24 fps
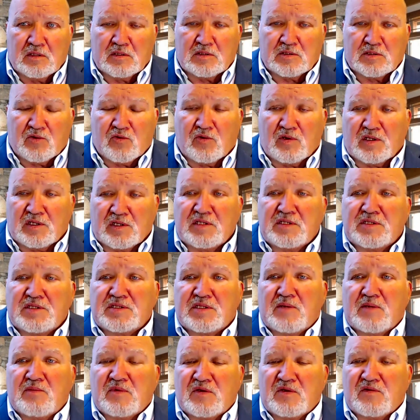To release
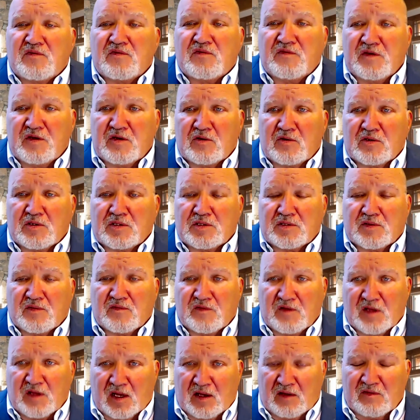some of the fears of
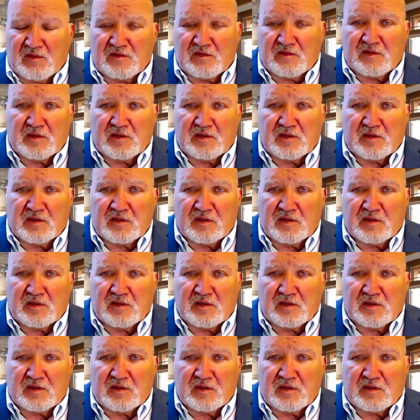life